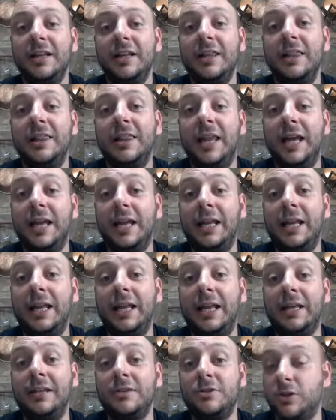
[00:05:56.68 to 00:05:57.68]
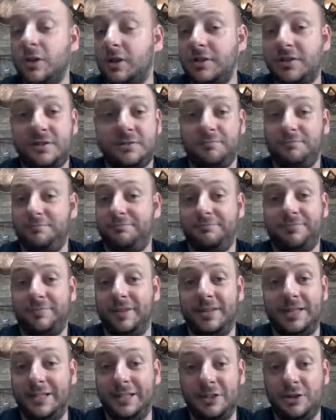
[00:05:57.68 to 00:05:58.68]
let me
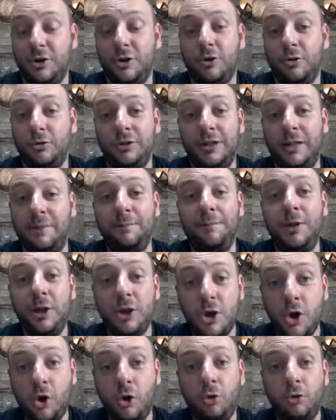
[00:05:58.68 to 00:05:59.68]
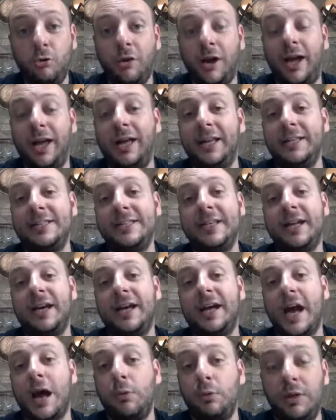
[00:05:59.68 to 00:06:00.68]
know, and
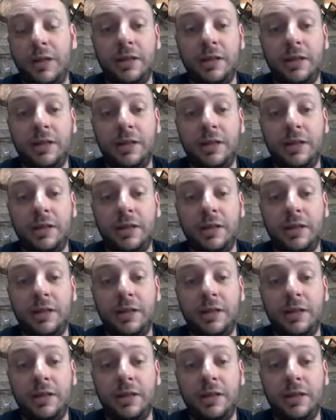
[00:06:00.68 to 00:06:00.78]
I will